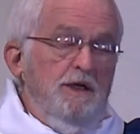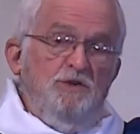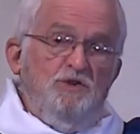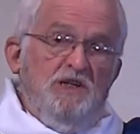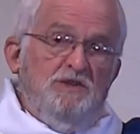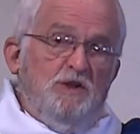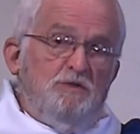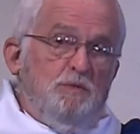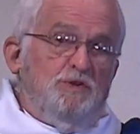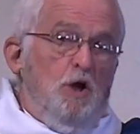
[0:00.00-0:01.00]
Jesus
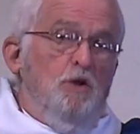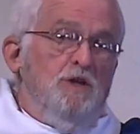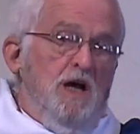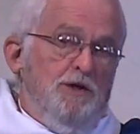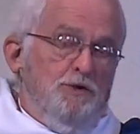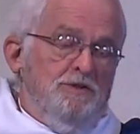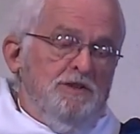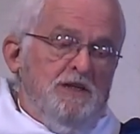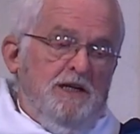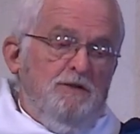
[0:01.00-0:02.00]
was on the
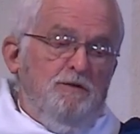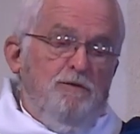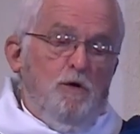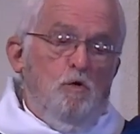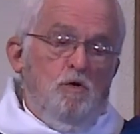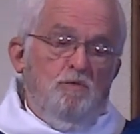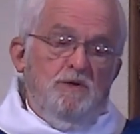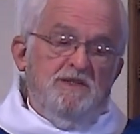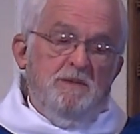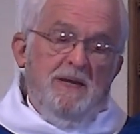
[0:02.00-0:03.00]
110th floor
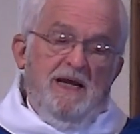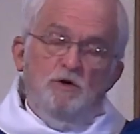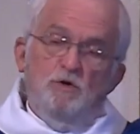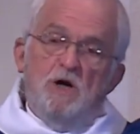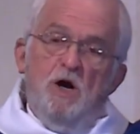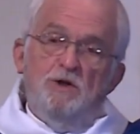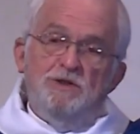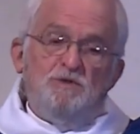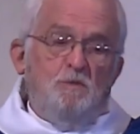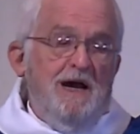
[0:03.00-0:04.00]
with the man who called
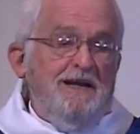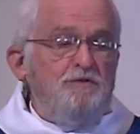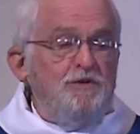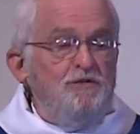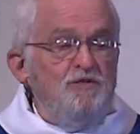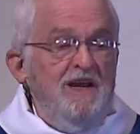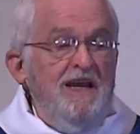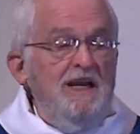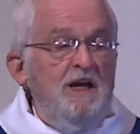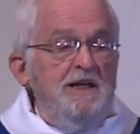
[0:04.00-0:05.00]
his wife to
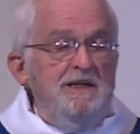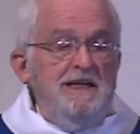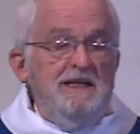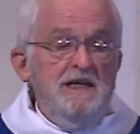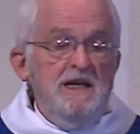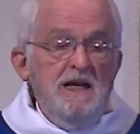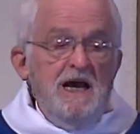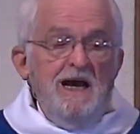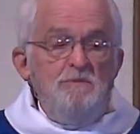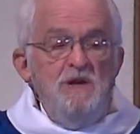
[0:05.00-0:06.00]
say, Honey,
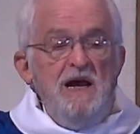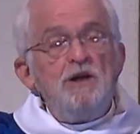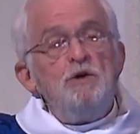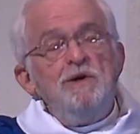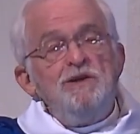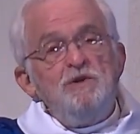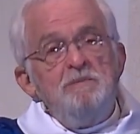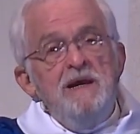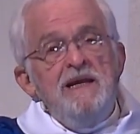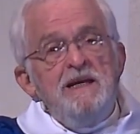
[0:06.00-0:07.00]
I'm not going to
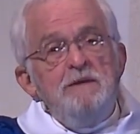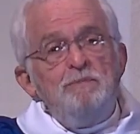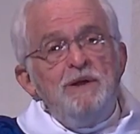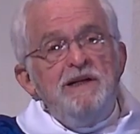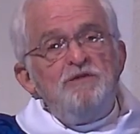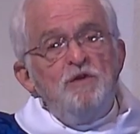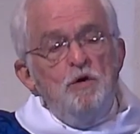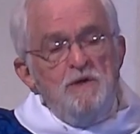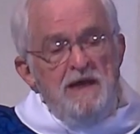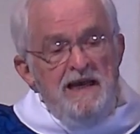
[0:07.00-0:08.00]
make it, but it's
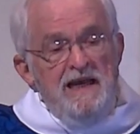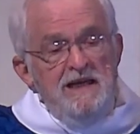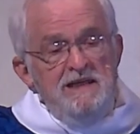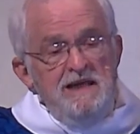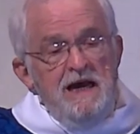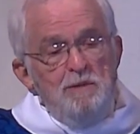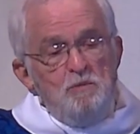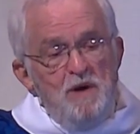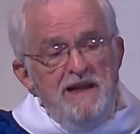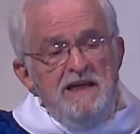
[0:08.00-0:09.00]
okay. I'm
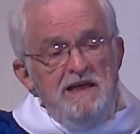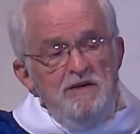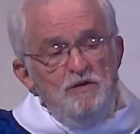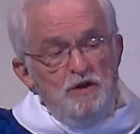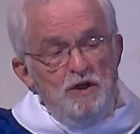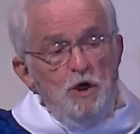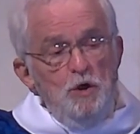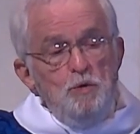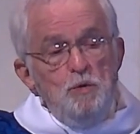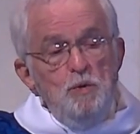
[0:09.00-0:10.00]
ready to go.